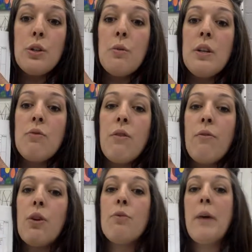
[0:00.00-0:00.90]
just always
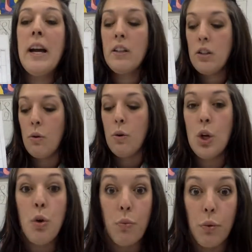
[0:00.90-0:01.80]
refer back to
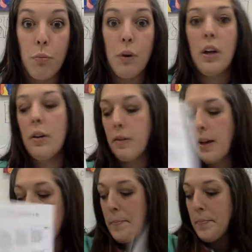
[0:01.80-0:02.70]
your rubric.
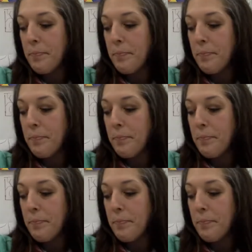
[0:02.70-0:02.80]
Okay.